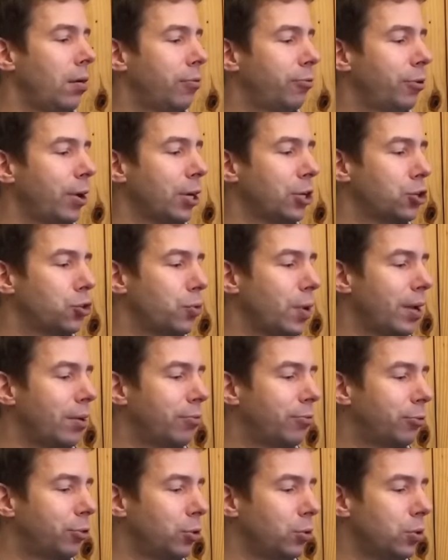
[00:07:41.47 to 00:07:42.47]
Fresh
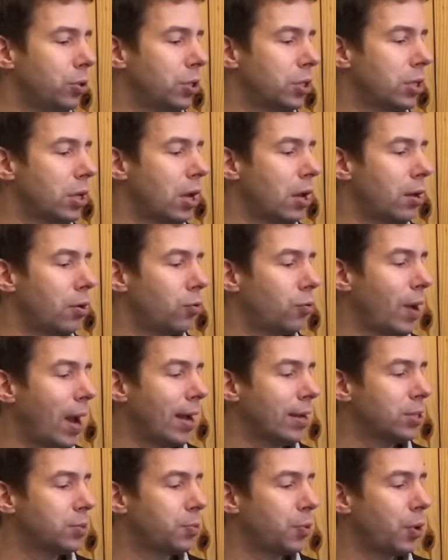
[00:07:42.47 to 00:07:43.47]
red fruits,
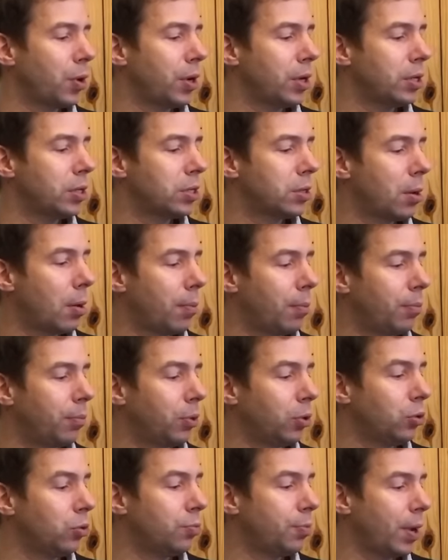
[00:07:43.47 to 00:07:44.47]
raspberries,
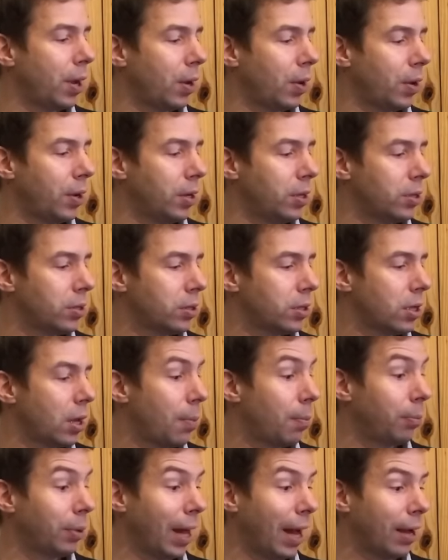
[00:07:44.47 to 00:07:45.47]
blueberries,
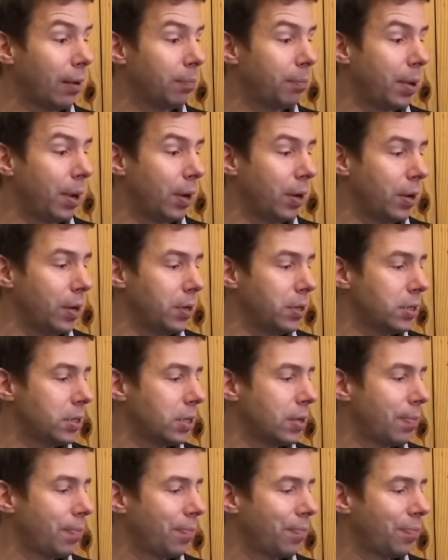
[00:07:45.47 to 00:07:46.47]

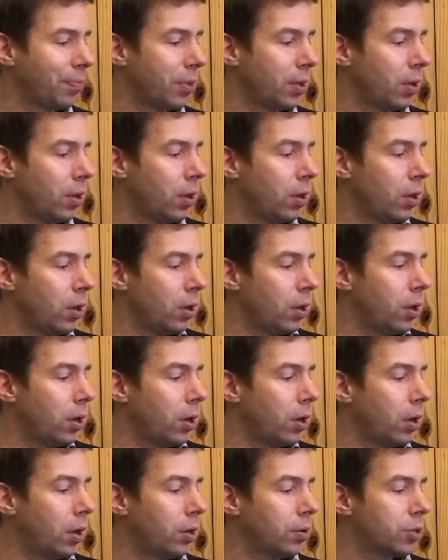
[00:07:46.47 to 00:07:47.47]
blackberries,
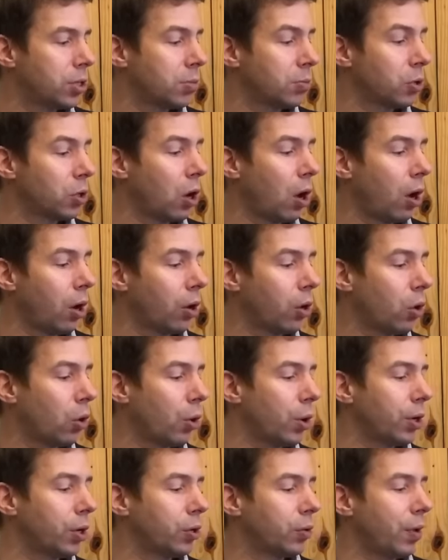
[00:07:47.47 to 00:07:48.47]
some
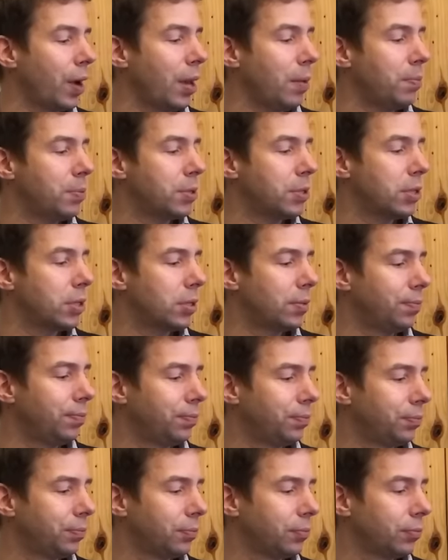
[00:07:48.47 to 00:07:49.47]
Concord grapes.
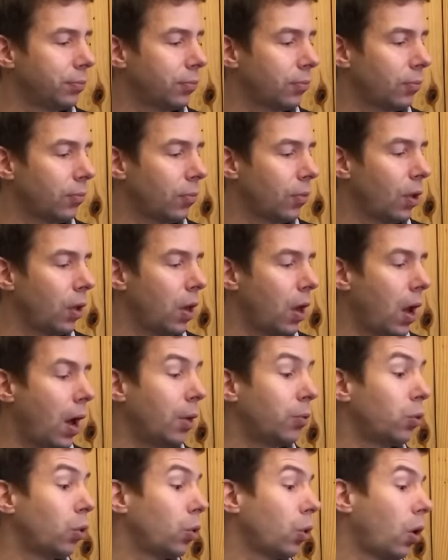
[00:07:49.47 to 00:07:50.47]

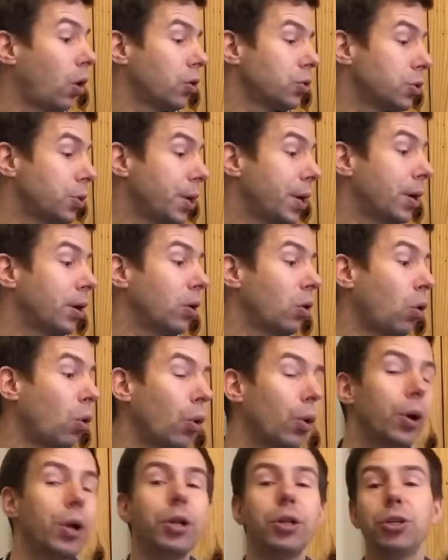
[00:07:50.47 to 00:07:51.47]
I wrote also here
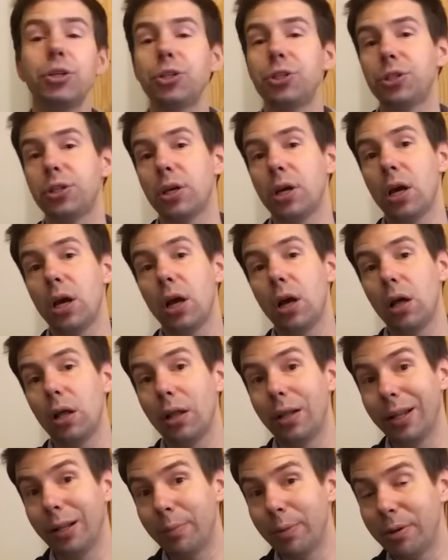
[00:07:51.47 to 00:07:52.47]
orange,
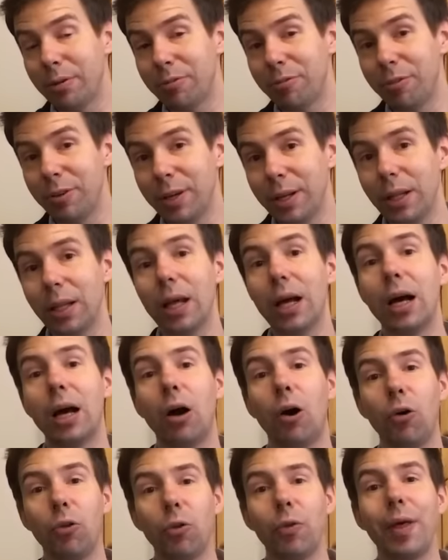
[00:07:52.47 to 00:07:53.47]
a little bit of
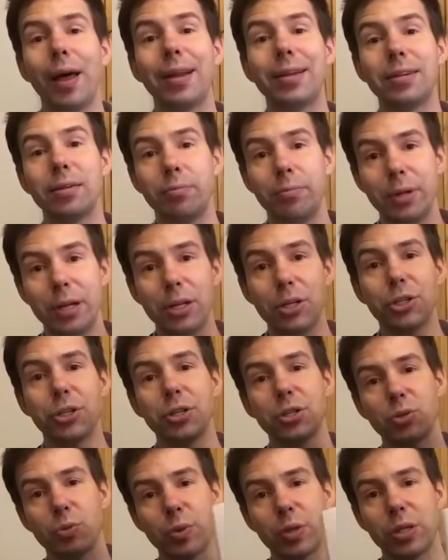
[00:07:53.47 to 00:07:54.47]
vanilla, although that
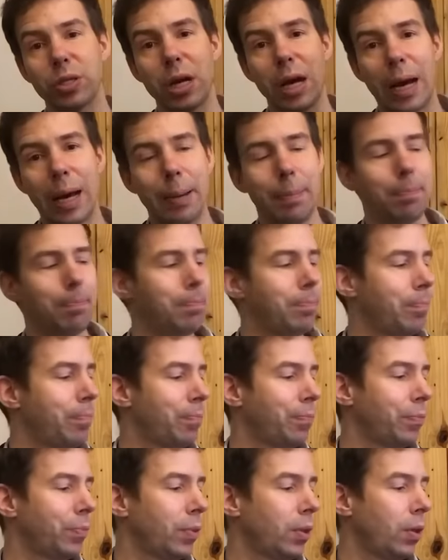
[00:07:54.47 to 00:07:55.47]
diminishes with time.
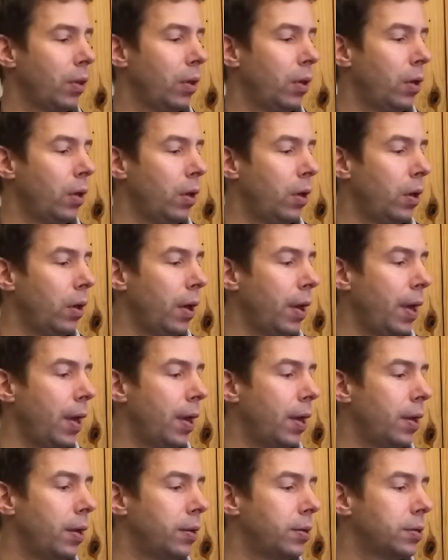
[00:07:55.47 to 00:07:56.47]

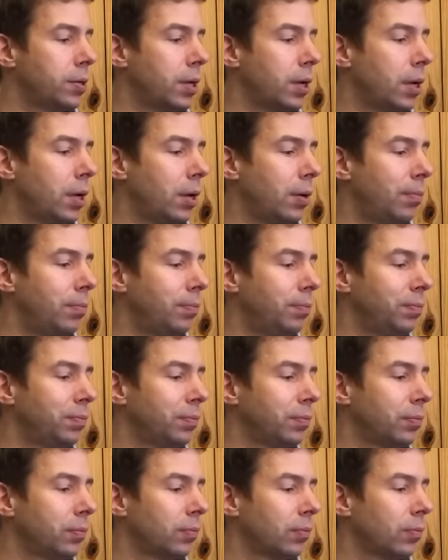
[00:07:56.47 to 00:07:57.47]
And